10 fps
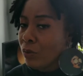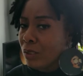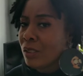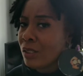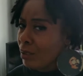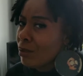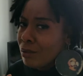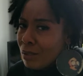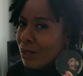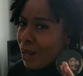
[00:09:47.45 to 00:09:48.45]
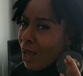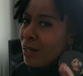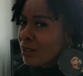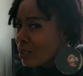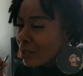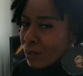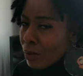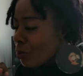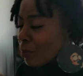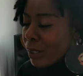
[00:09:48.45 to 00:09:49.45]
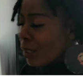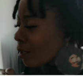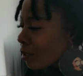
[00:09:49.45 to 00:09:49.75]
It's just your lash is a little bit